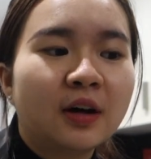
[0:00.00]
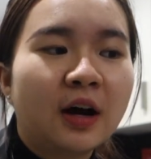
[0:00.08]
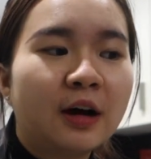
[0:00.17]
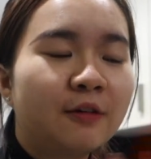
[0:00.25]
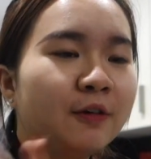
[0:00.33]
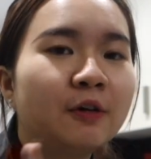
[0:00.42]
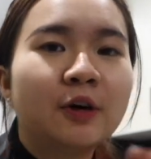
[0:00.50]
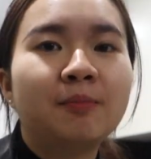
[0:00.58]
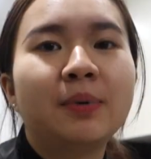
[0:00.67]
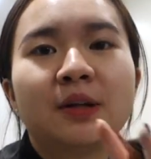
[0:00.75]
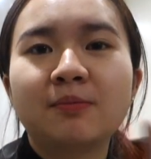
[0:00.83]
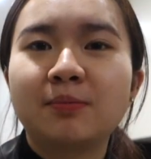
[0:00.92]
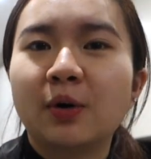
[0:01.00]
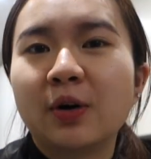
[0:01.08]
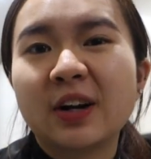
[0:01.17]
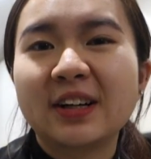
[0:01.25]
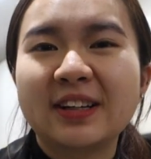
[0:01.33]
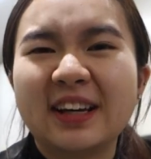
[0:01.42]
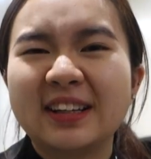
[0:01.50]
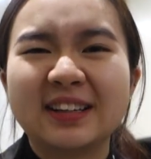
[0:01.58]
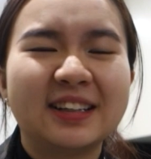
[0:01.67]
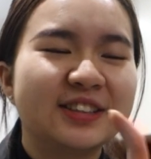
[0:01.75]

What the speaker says: I feel a bit bored and